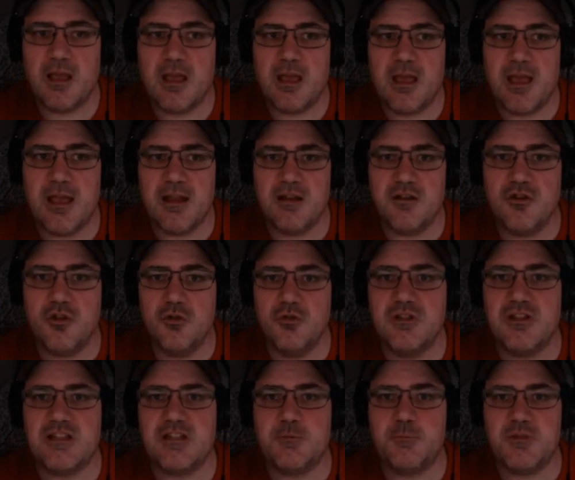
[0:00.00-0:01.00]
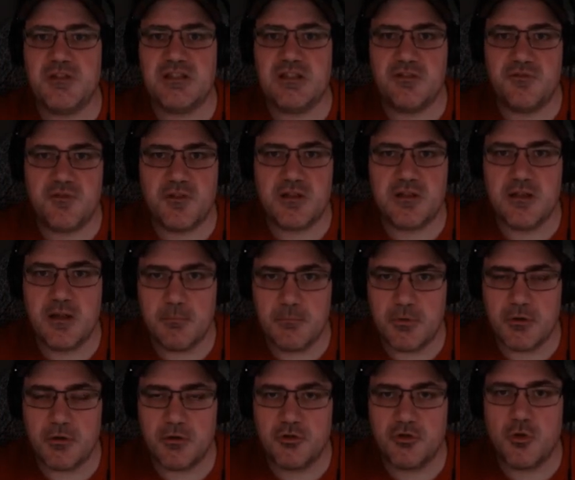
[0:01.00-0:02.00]
and use a specific
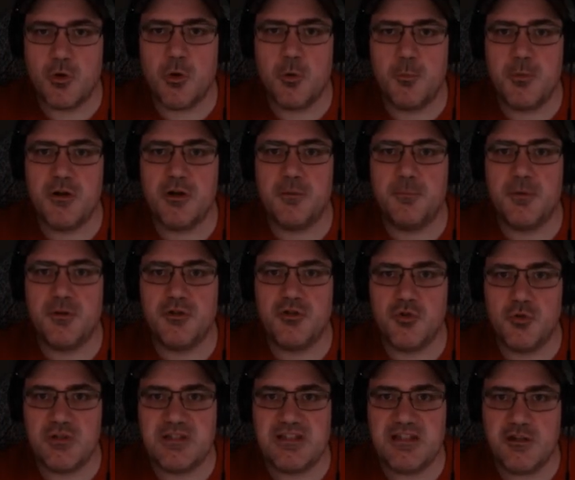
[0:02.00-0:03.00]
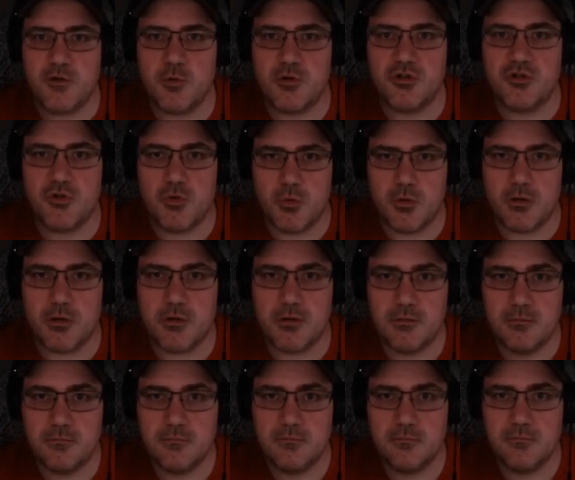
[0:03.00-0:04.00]
number to open up a secret door?
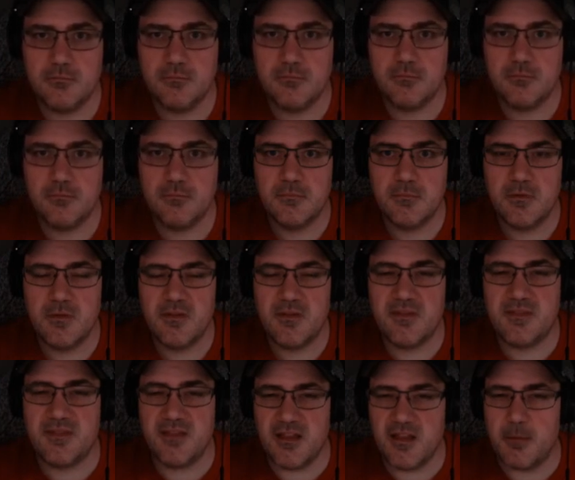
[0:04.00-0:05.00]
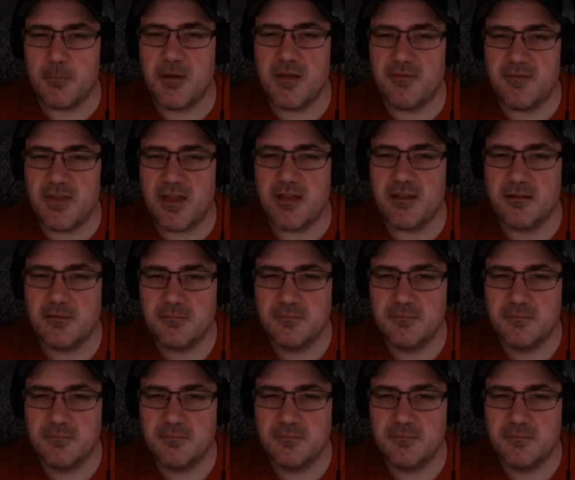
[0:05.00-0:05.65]
Think about that.